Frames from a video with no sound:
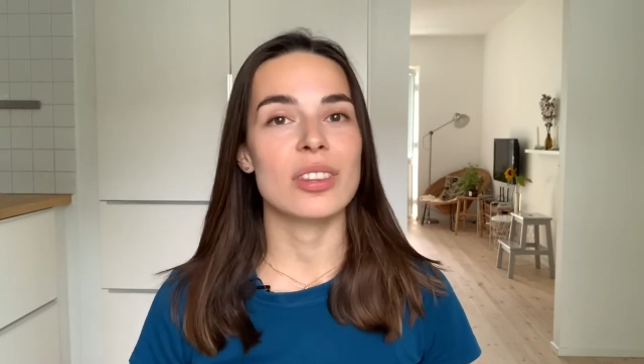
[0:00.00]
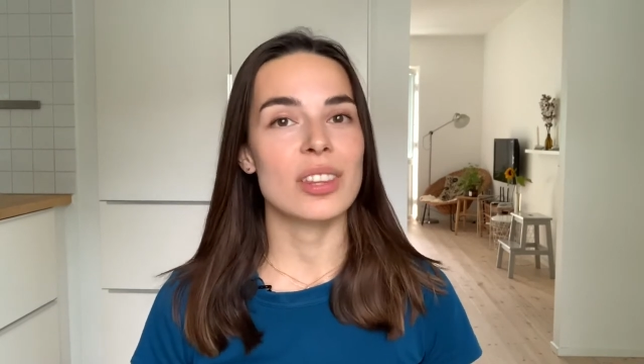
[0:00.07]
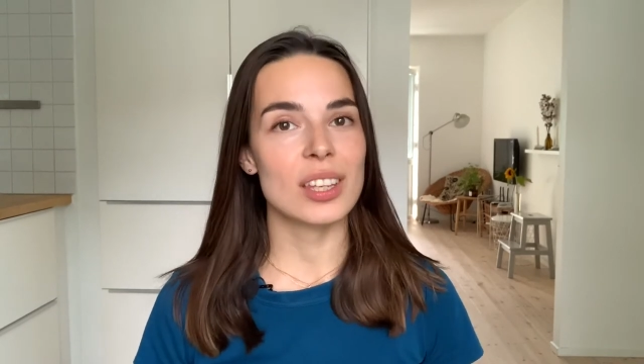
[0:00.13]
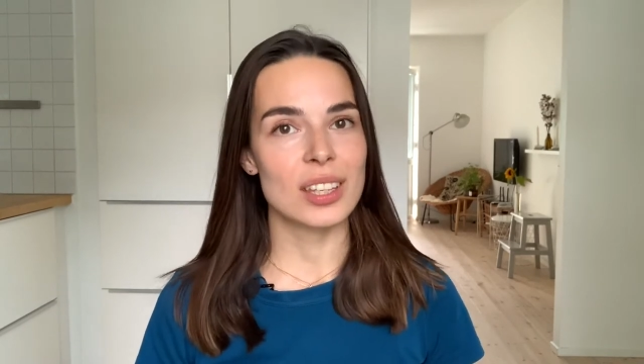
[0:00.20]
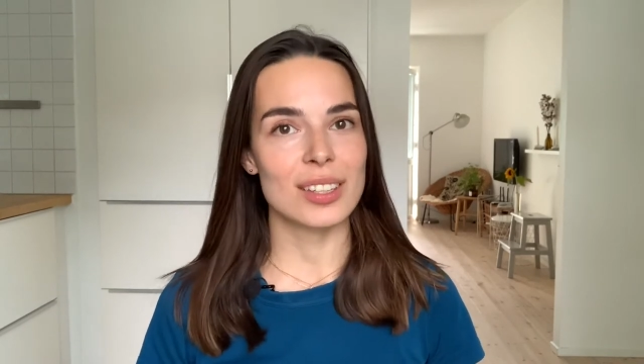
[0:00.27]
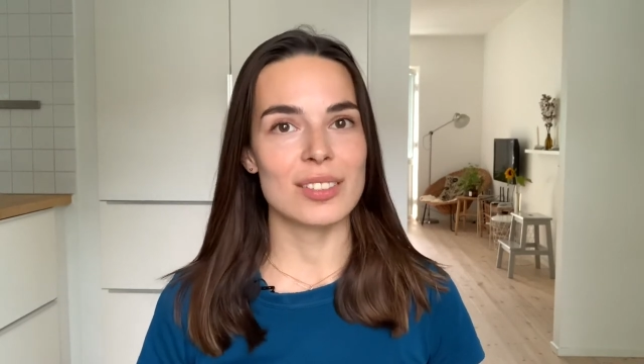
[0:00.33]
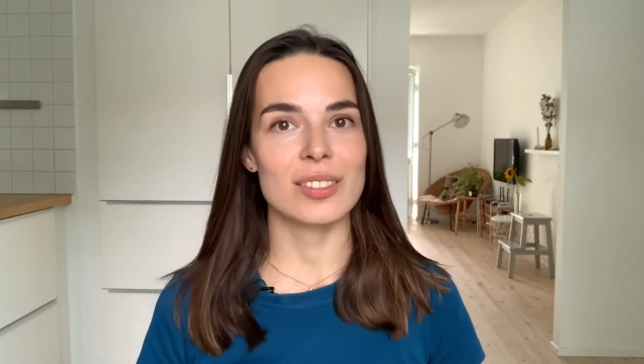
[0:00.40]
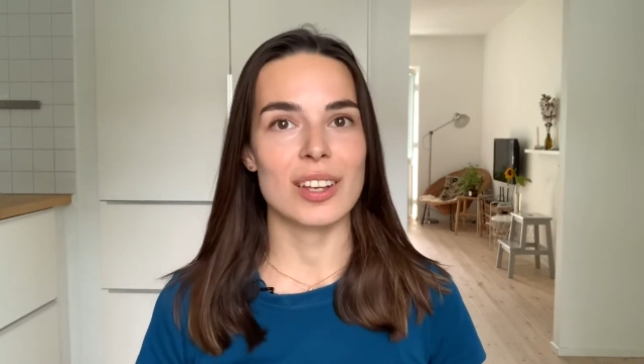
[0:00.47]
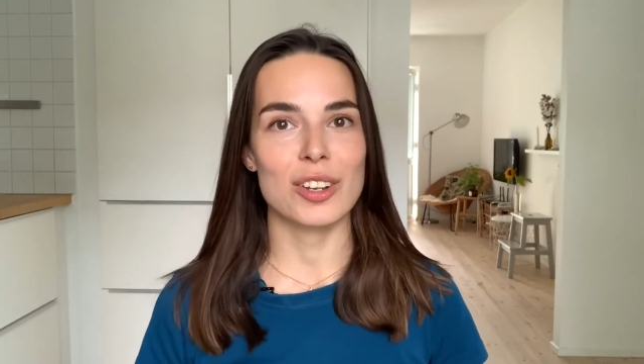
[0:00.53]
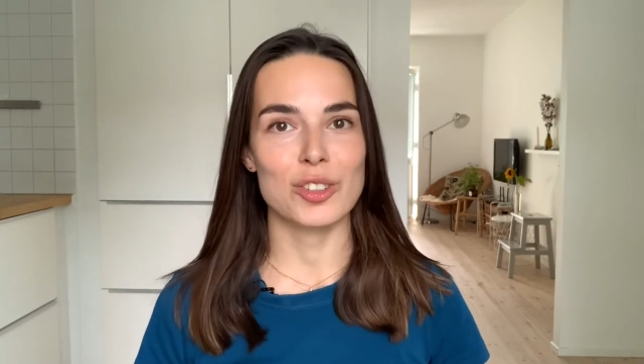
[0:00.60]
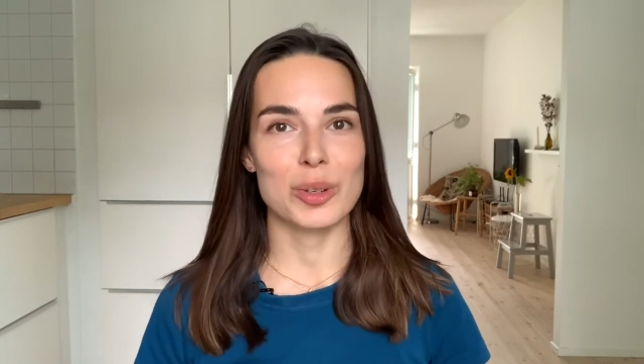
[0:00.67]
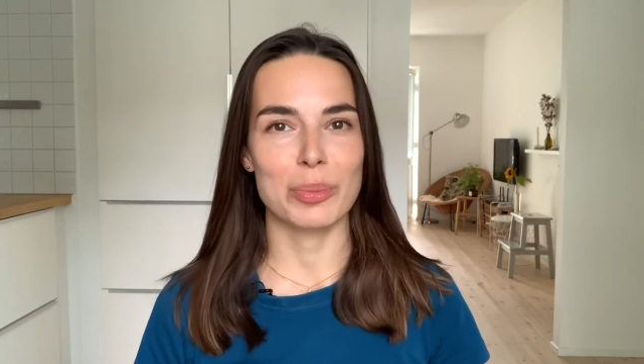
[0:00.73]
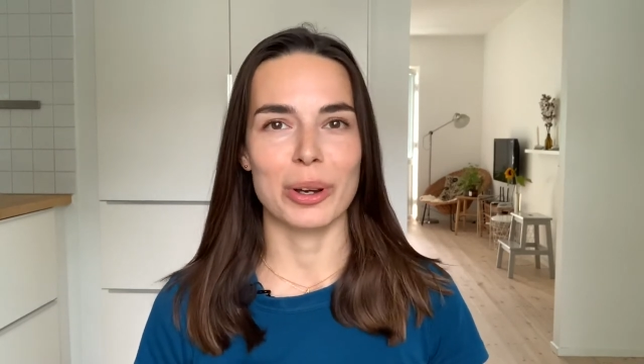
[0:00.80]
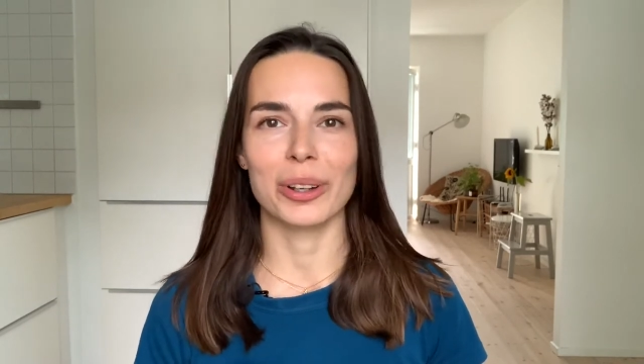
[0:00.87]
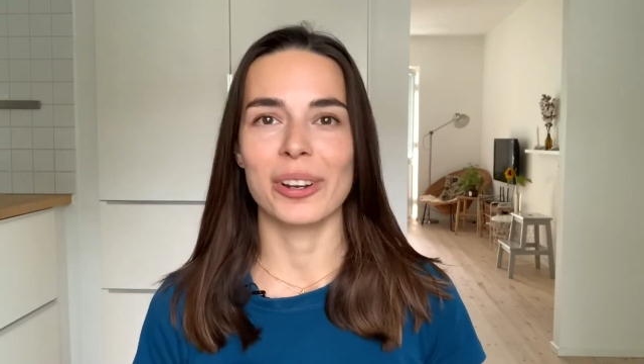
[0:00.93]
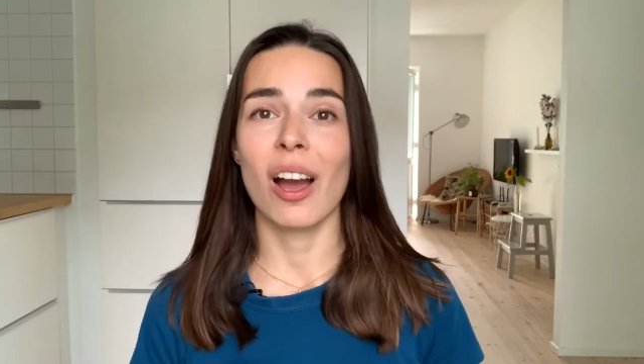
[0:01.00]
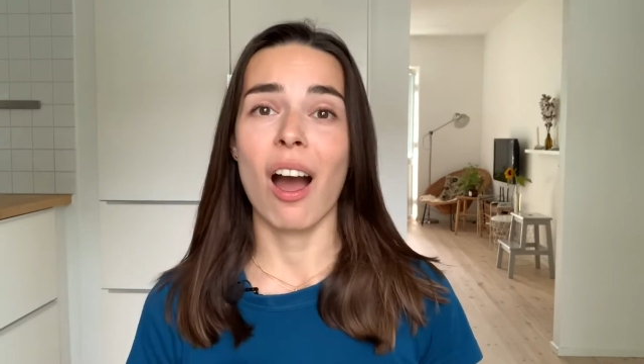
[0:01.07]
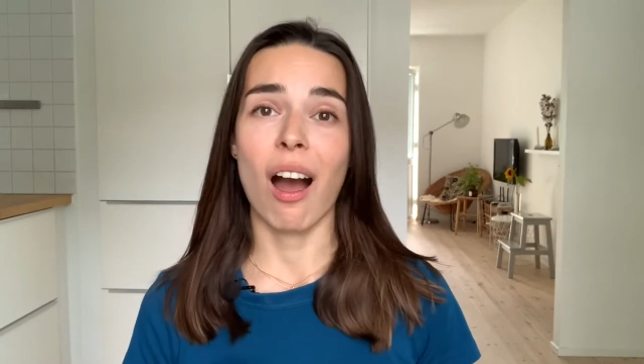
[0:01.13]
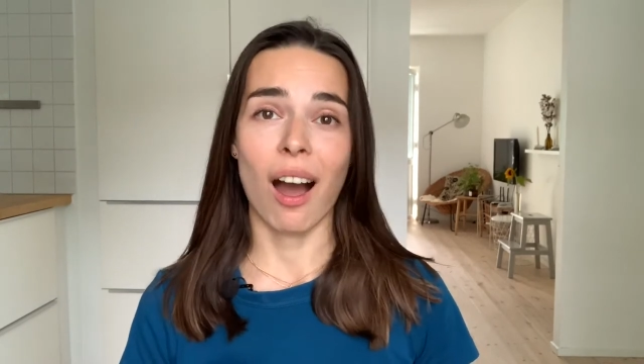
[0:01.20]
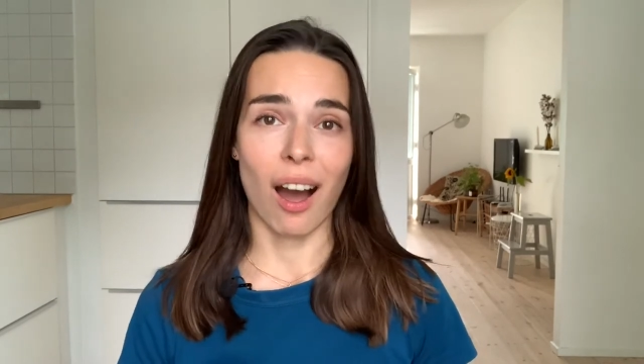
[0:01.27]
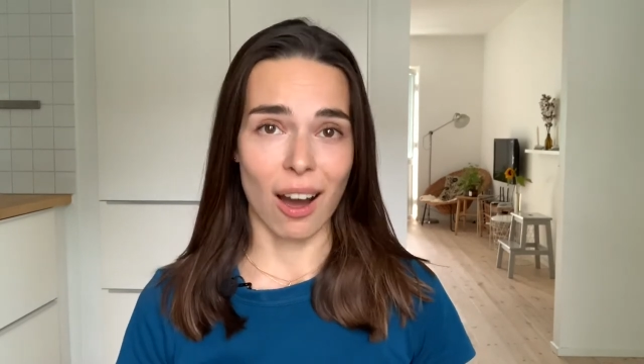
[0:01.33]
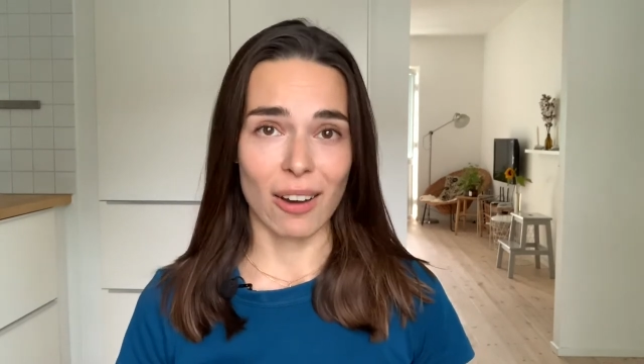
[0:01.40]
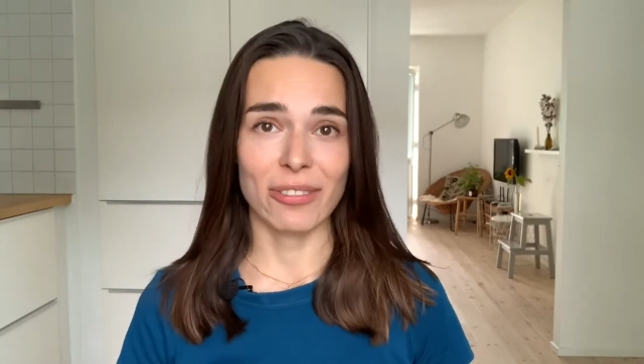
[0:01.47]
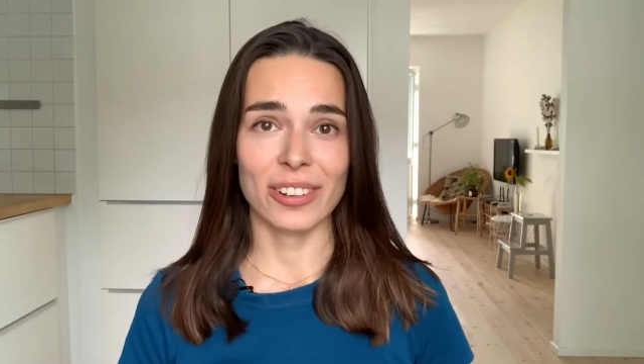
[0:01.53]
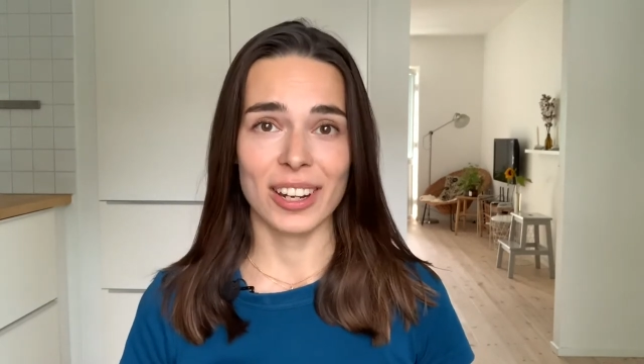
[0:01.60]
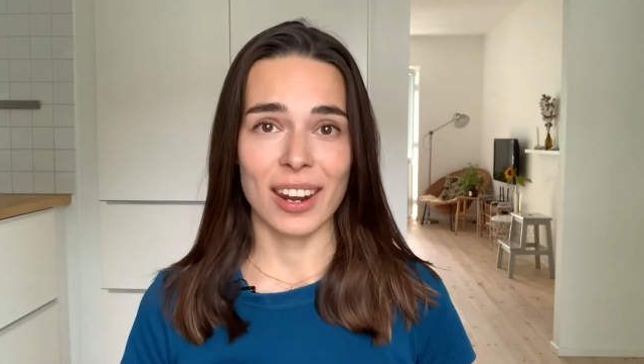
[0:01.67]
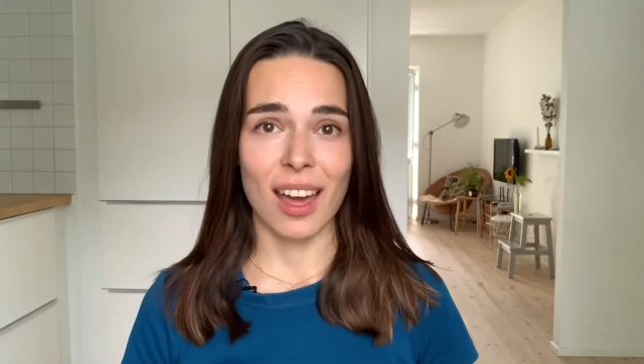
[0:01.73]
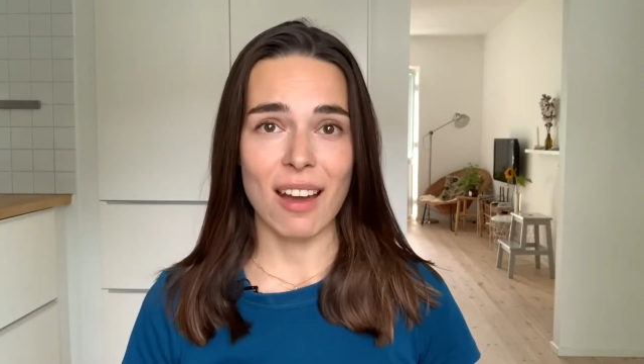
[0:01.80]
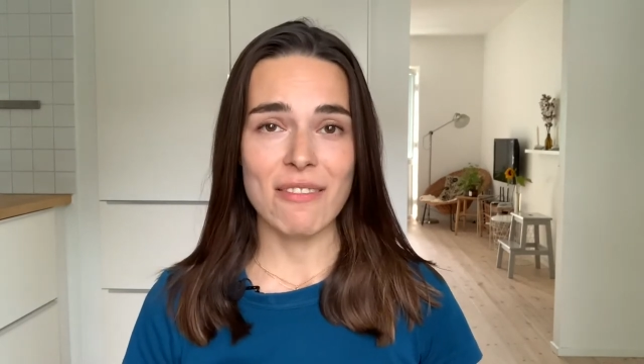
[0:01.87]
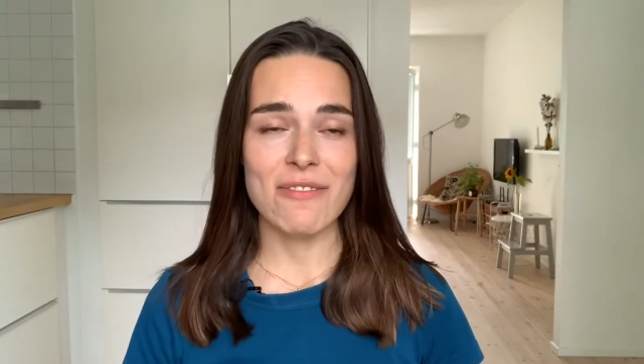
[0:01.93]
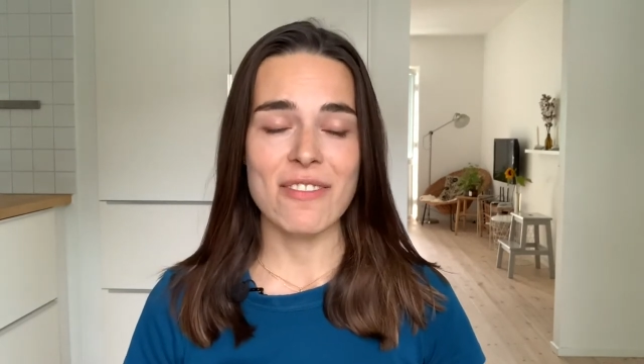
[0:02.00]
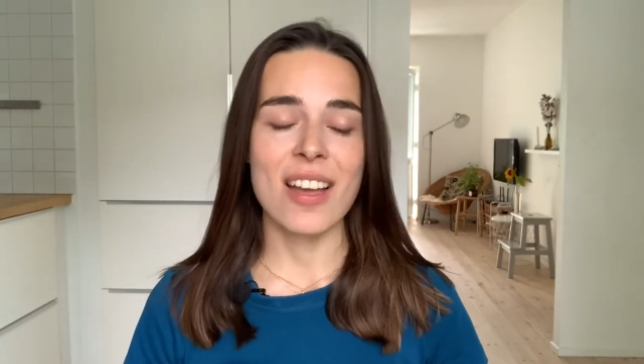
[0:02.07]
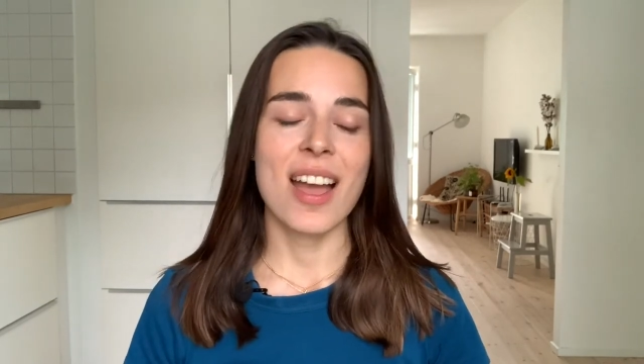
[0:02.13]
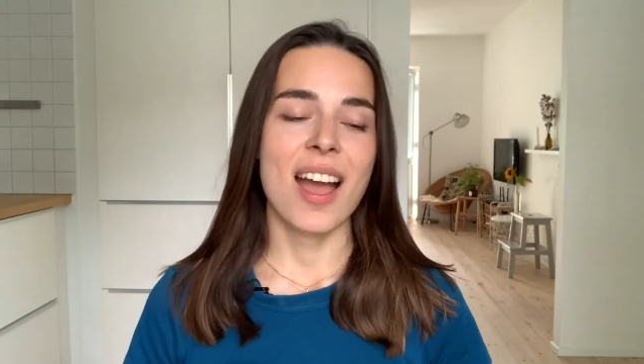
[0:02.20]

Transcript: think is touched upon often enough,